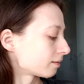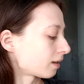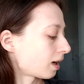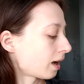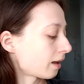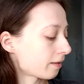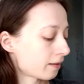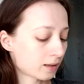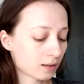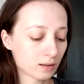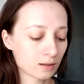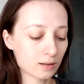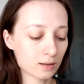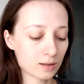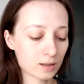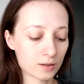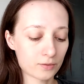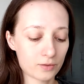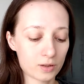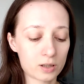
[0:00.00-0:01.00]
I think
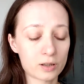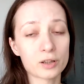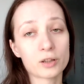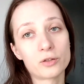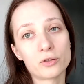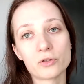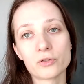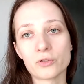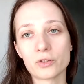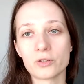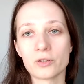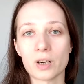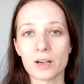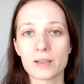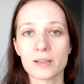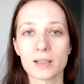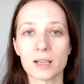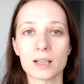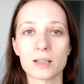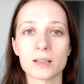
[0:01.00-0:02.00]
it's very good for dry
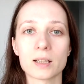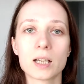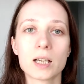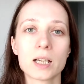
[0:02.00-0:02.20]
skin.